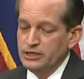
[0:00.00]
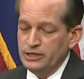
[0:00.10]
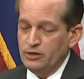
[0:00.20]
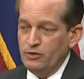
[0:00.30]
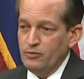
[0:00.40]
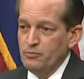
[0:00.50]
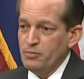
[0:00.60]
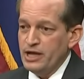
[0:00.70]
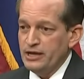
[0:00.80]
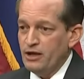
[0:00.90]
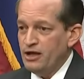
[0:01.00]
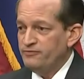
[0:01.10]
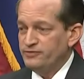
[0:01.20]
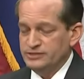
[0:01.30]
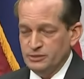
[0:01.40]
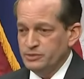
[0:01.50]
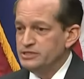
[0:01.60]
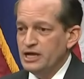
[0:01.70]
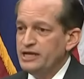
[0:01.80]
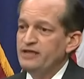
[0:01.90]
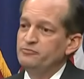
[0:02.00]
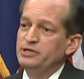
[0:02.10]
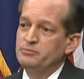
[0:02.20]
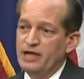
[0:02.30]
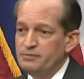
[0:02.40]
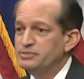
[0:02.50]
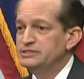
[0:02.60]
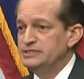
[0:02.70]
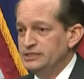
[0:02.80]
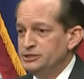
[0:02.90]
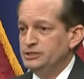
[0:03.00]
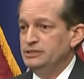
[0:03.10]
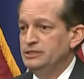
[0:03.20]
you know, my office, it would not have been my position